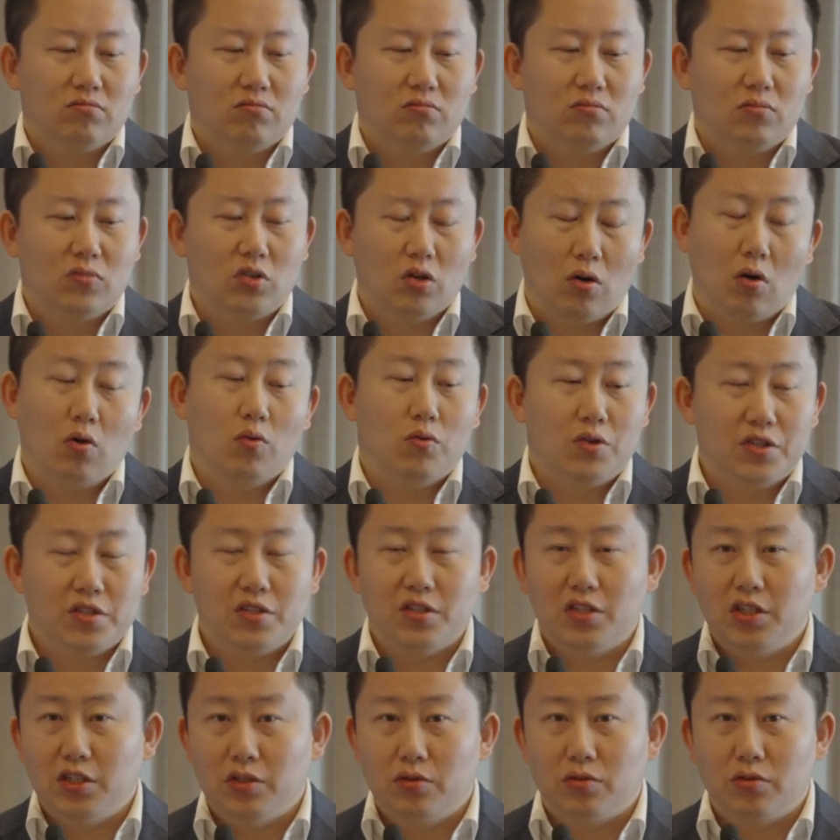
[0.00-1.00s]
You always
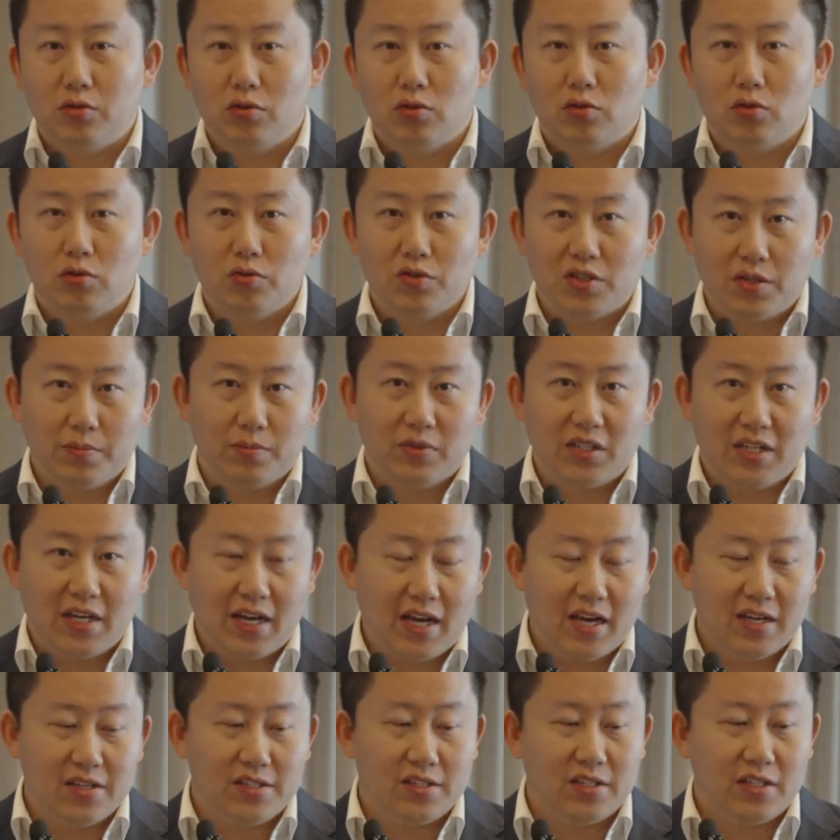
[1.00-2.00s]
need to do some
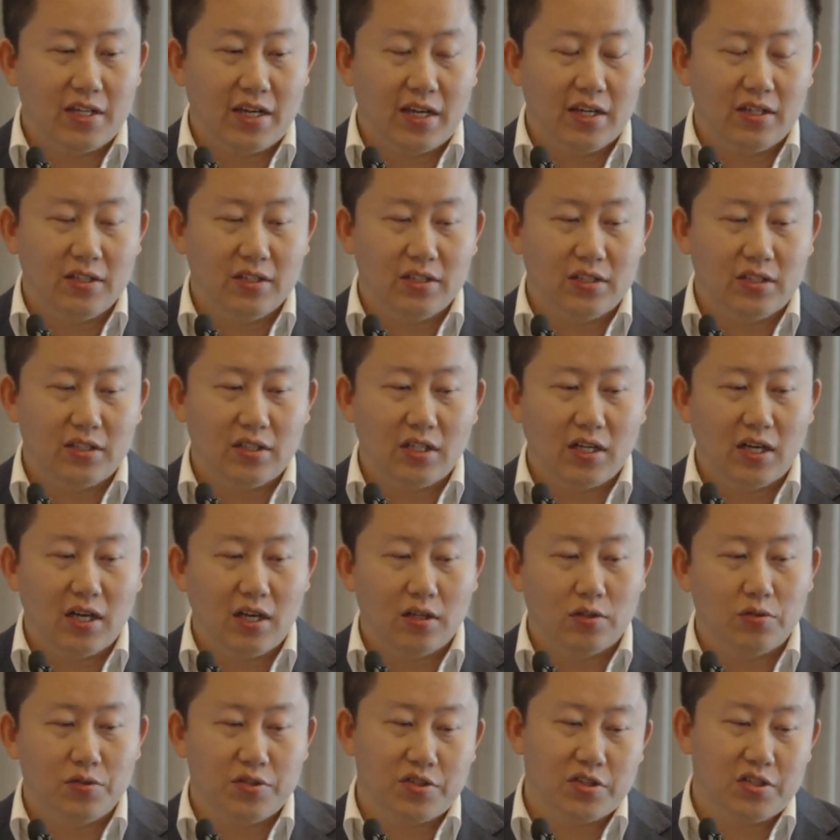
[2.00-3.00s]
tests and
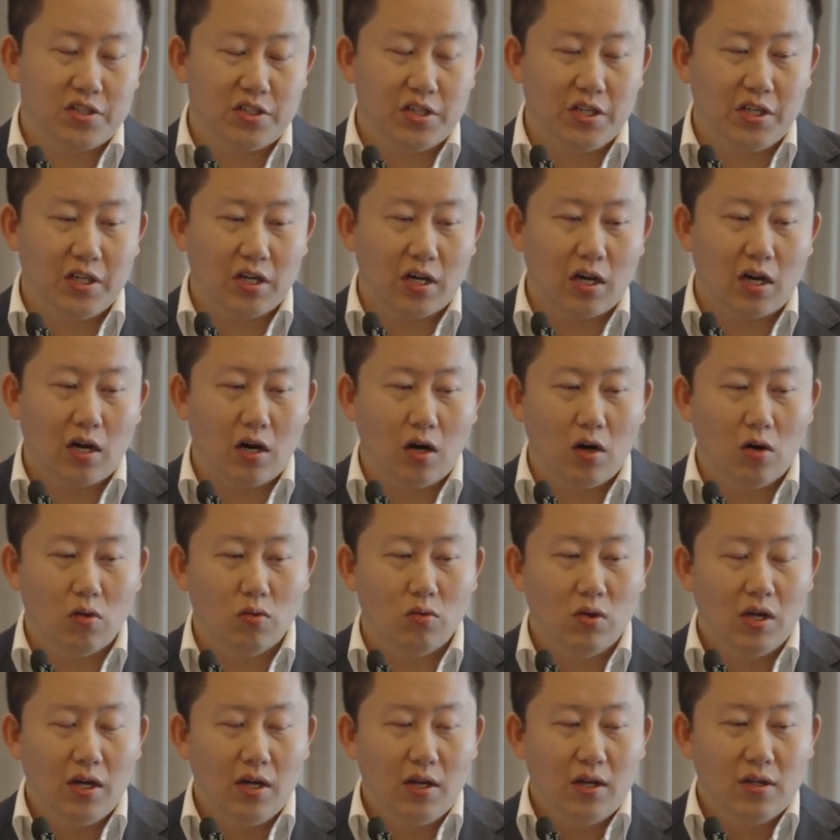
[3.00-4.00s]
to see
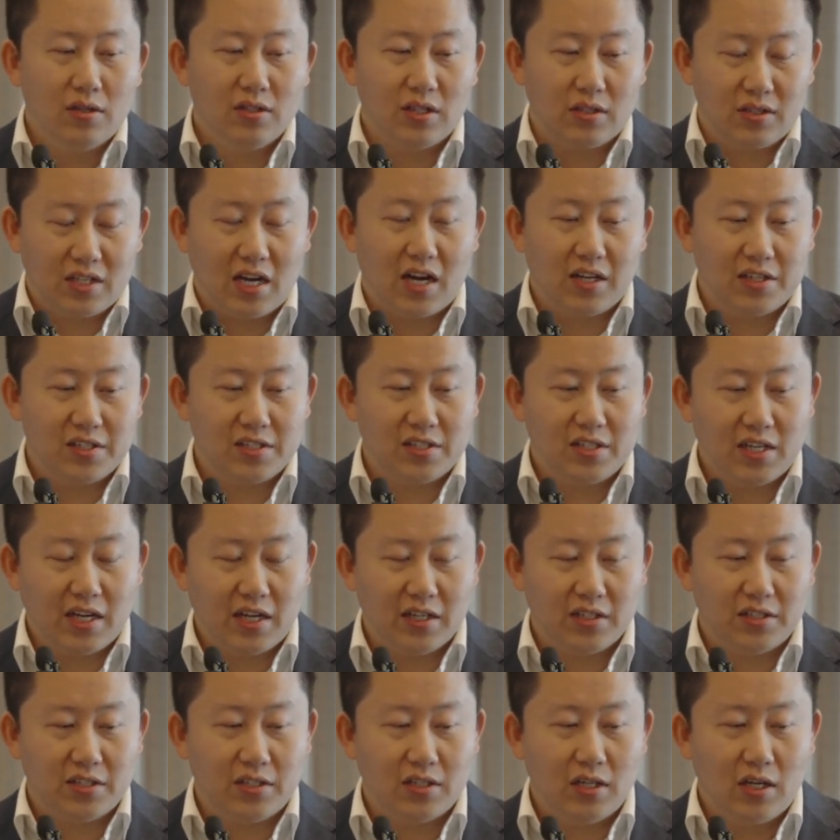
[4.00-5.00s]
how the data
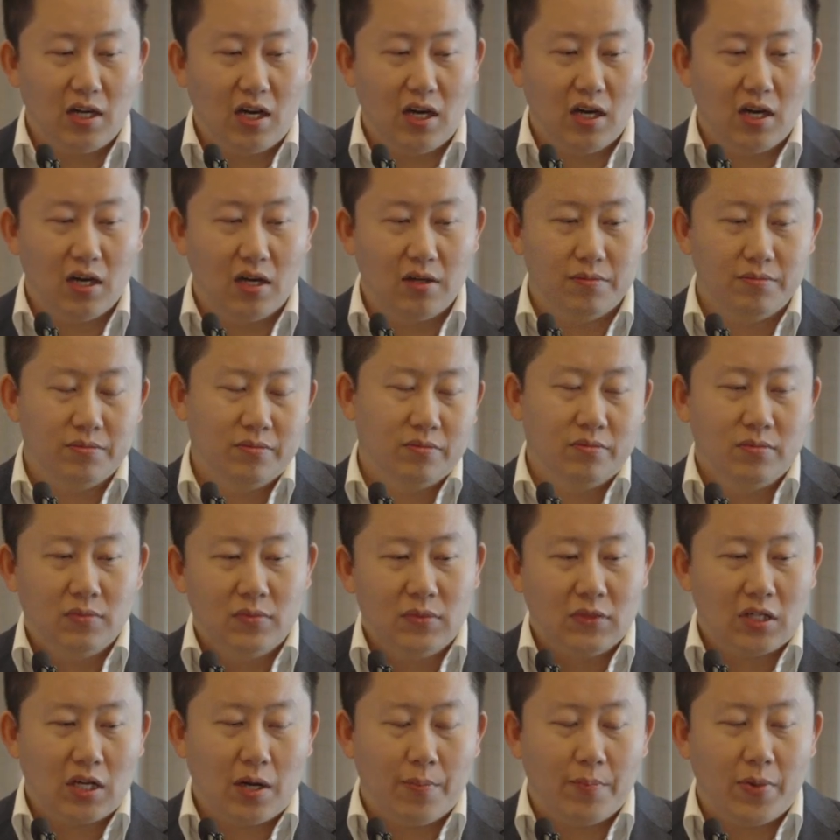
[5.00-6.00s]
set
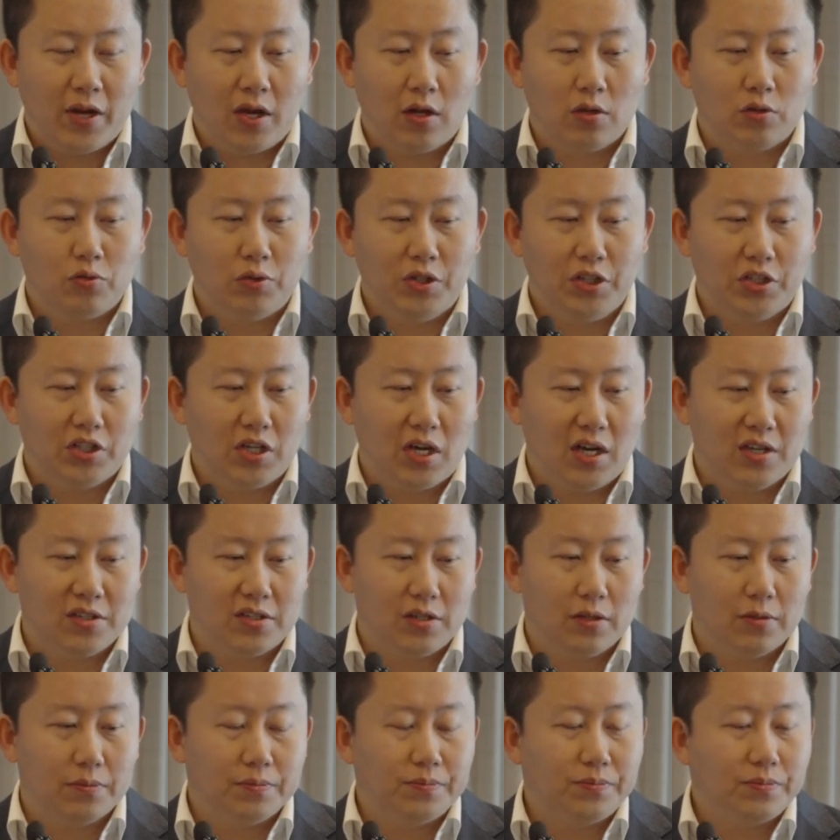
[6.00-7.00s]
compare to each other.